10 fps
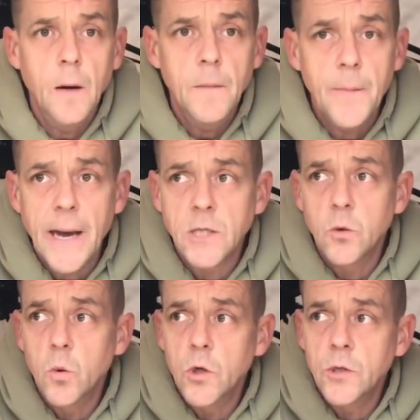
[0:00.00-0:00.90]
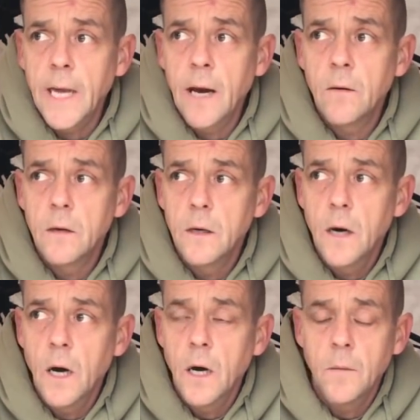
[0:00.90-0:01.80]
my back's all good now.
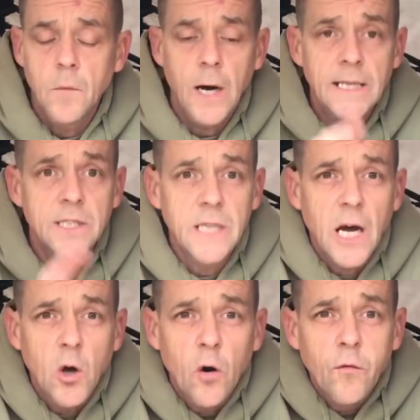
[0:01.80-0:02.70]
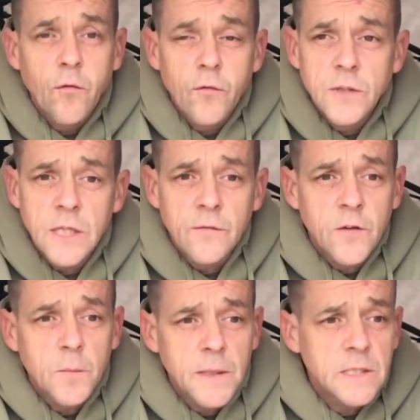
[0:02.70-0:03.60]
I had today off, did a
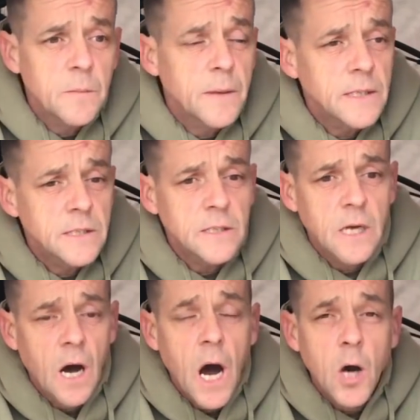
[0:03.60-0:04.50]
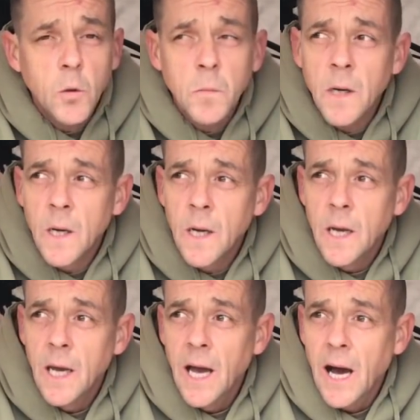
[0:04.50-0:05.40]
few bits and pieces at home.
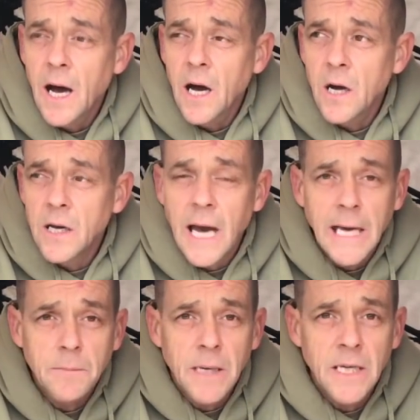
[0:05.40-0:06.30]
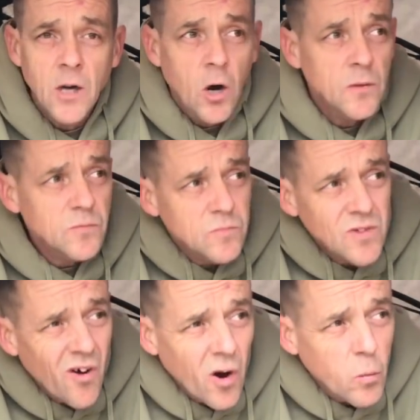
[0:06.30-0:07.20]
Came in, I
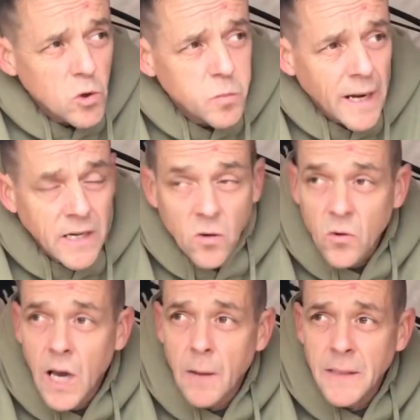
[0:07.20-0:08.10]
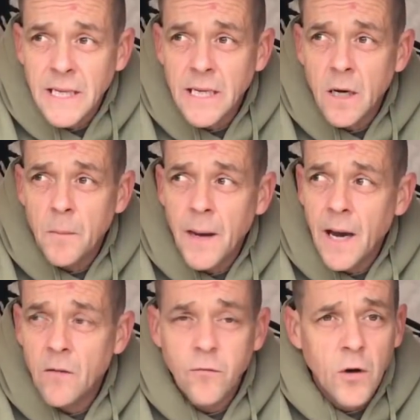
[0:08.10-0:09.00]
was planning on coming in at
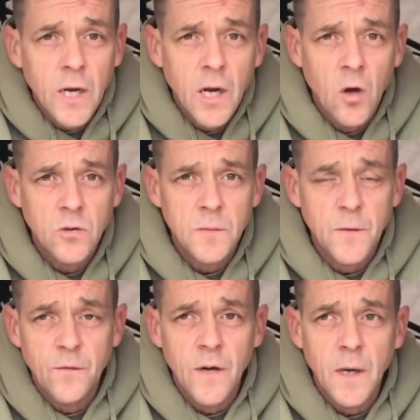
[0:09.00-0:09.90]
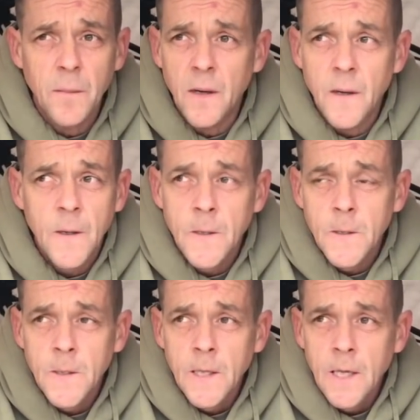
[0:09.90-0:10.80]
about 3 o'clock to be fair, but
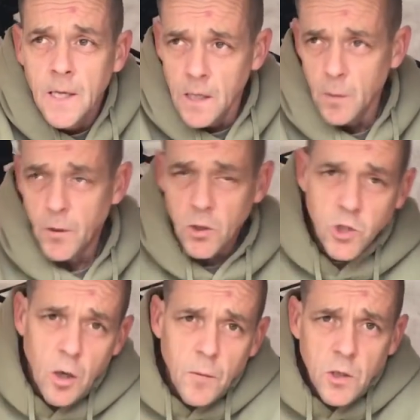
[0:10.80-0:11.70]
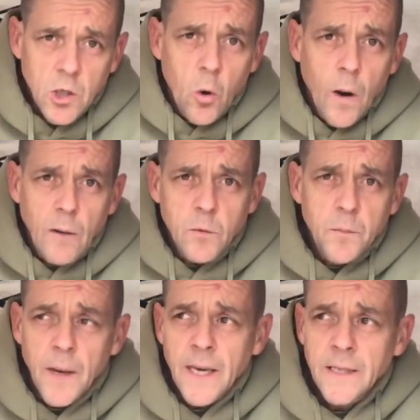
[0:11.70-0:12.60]
by the time I caught up with
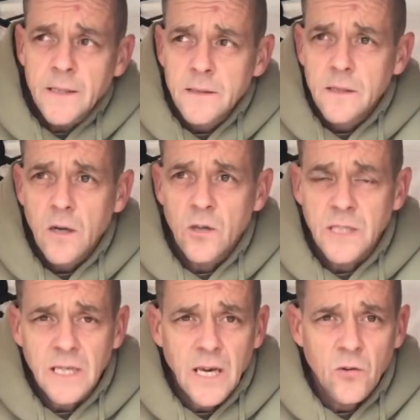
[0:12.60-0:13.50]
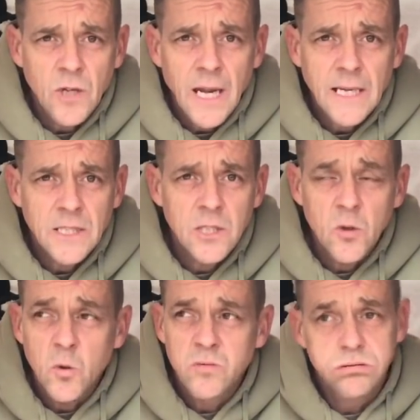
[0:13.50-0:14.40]
Ben, I didn't get on the lake
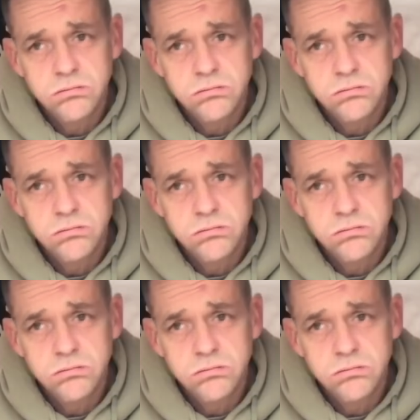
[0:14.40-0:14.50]
till